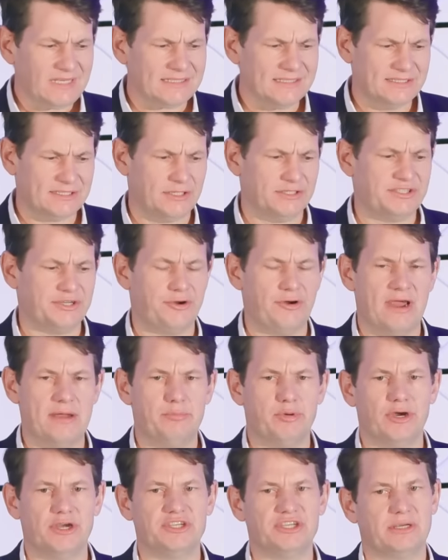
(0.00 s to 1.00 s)
So it's a great
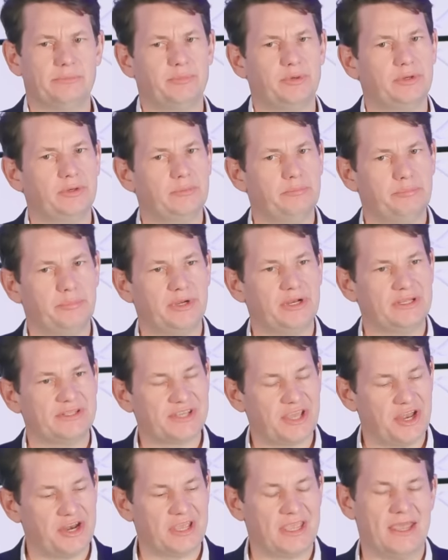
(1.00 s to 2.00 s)
project, but, but it's
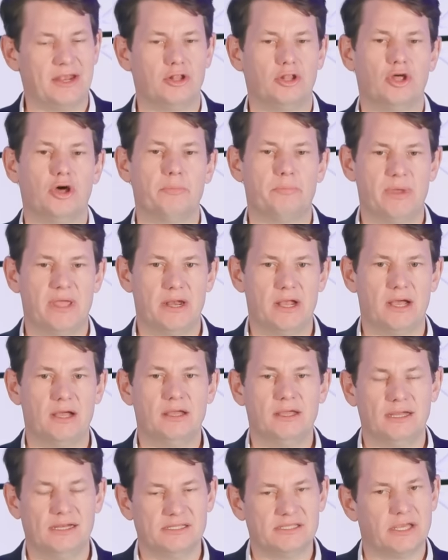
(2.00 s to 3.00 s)
going to get a lot better
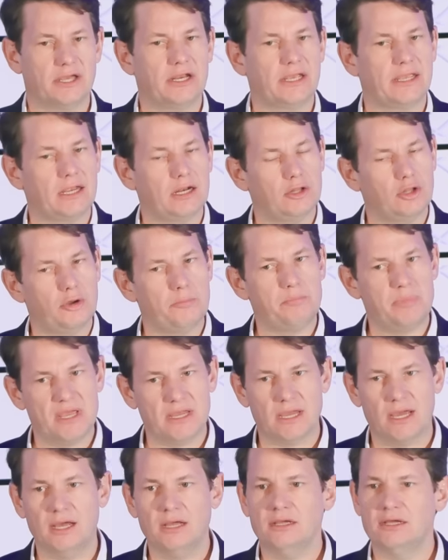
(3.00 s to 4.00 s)
and it's going to get a lot
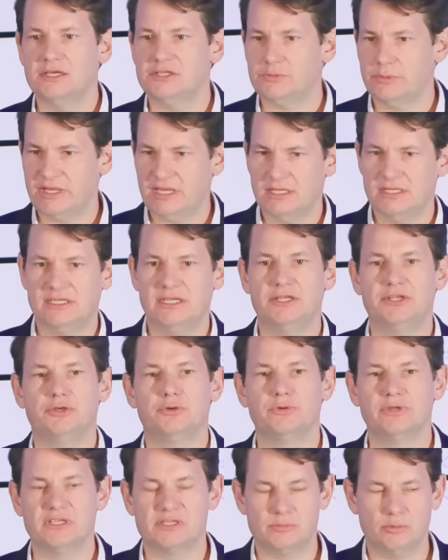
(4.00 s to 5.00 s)
bigger as we continue to
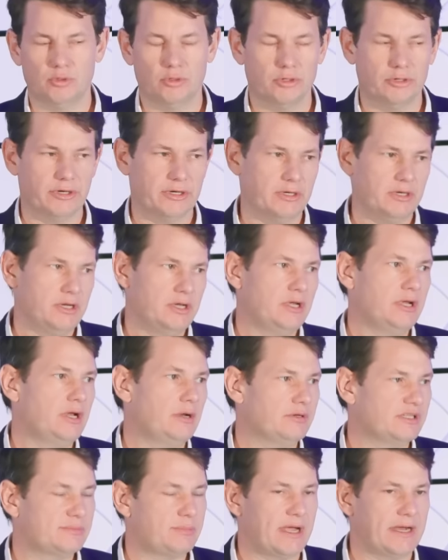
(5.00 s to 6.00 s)
explore and I'll
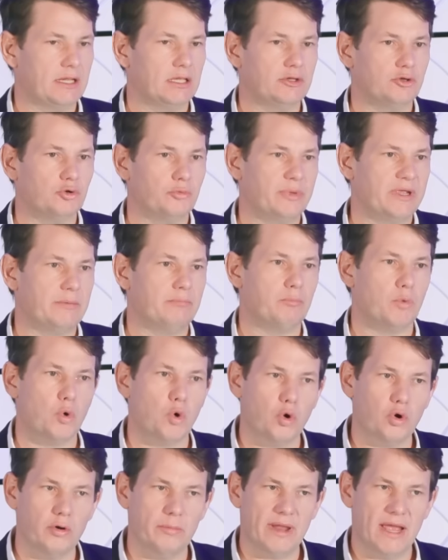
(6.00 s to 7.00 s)
explain a little bit
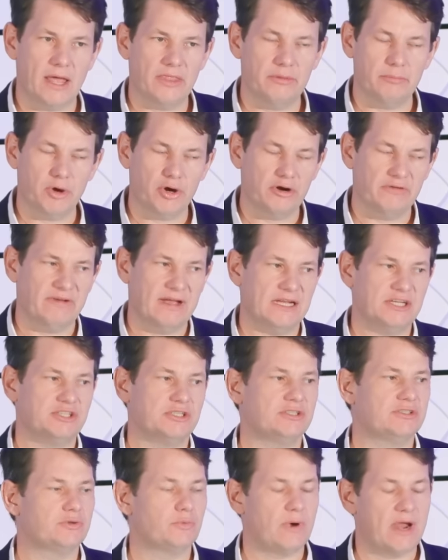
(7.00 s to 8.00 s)
more about the
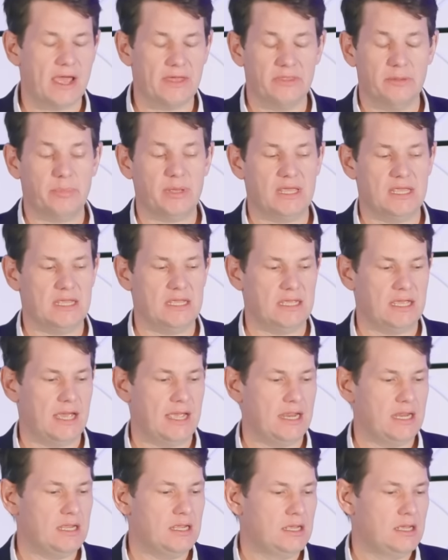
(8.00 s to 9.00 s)
motivations around the PEA
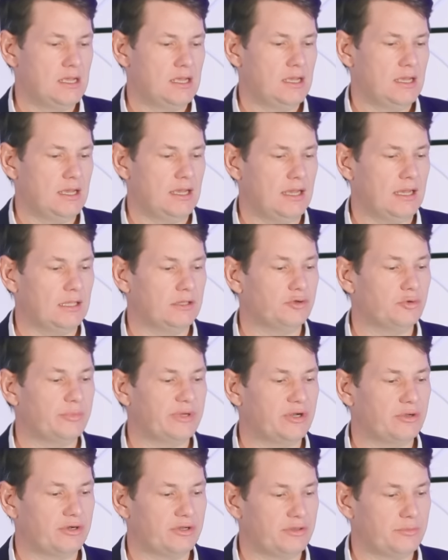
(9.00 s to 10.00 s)
uh, a little bit
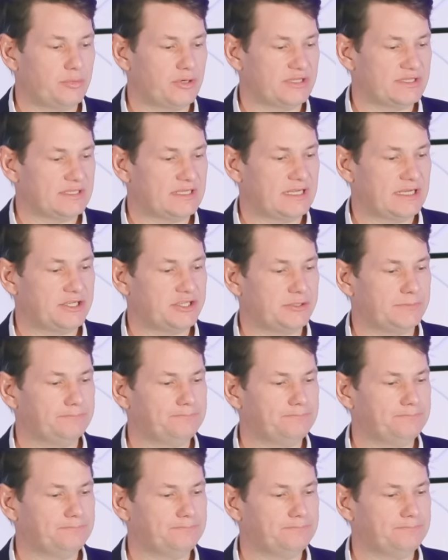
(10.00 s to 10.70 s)
on in the presentation.